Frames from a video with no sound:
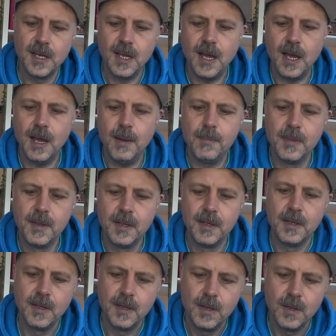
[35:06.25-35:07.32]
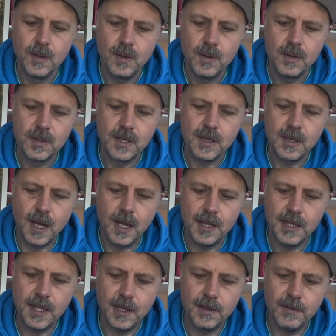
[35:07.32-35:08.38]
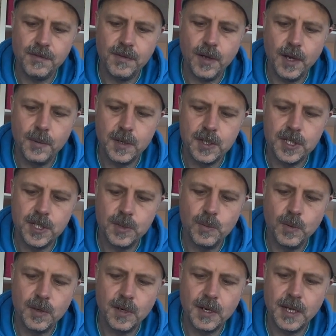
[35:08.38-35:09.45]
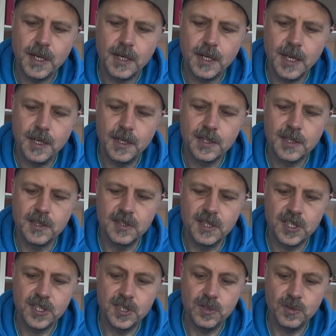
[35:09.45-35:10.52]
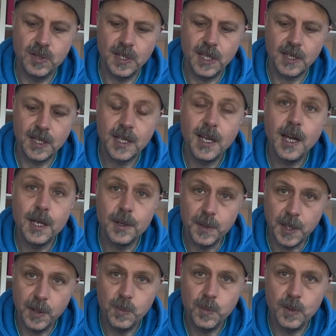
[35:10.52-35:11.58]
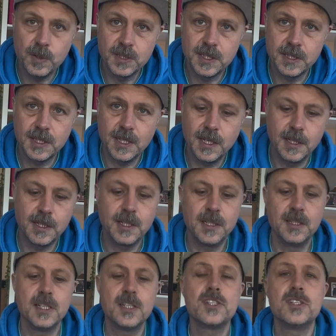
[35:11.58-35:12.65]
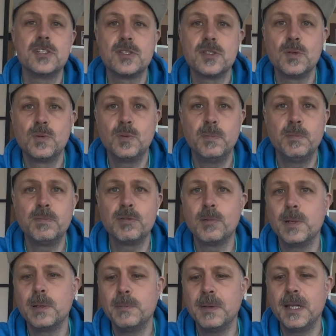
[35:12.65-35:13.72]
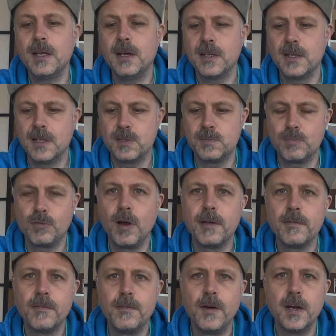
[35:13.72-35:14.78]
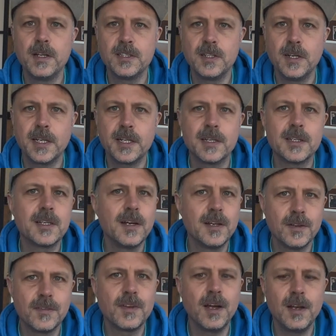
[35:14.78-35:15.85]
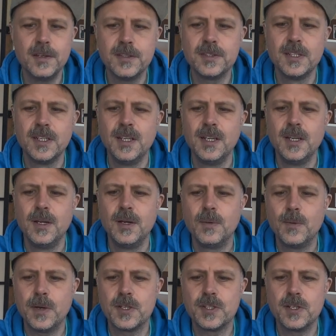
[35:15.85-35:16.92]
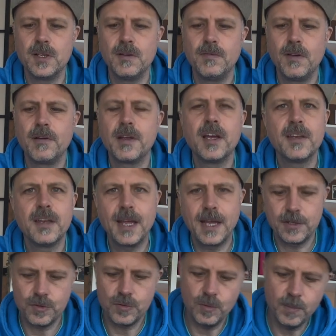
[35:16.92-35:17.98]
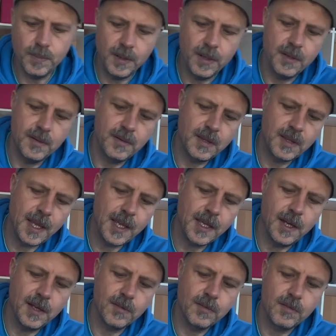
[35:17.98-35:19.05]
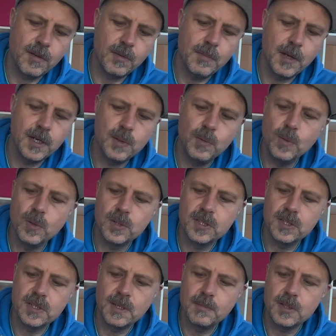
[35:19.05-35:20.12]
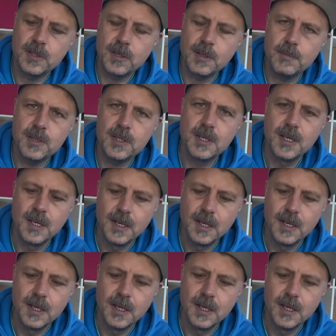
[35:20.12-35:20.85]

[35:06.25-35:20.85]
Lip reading: The other fly which you'd want in coloured conditions, or the other colour you'd want in coloured conditions, would probably be like those bright fire tiger kind of colours, which are very unnatural, but they cut through muddy water sometimes.